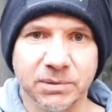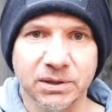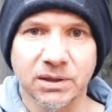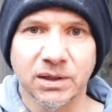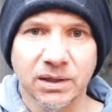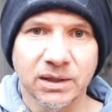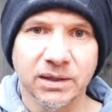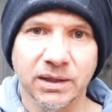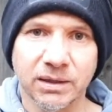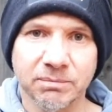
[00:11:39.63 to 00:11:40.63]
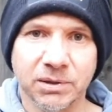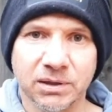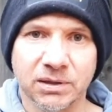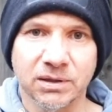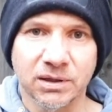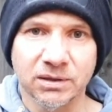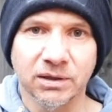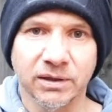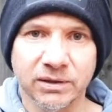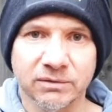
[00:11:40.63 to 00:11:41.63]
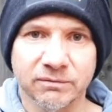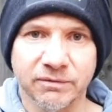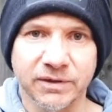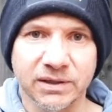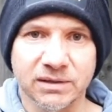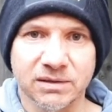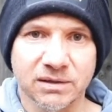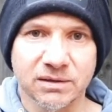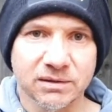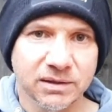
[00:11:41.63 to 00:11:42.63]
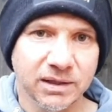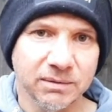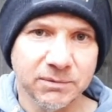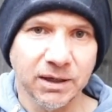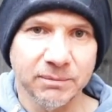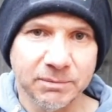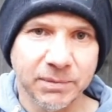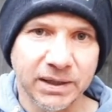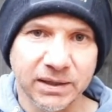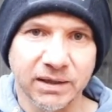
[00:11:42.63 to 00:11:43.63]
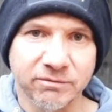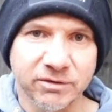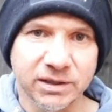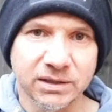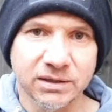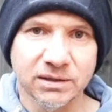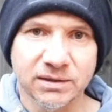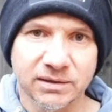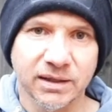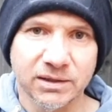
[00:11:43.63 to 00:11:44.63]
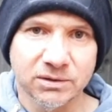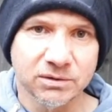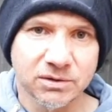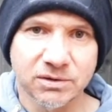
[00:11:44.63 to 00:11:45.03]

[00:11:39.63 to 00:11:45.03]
But keep an eye on things and keep coming back every day or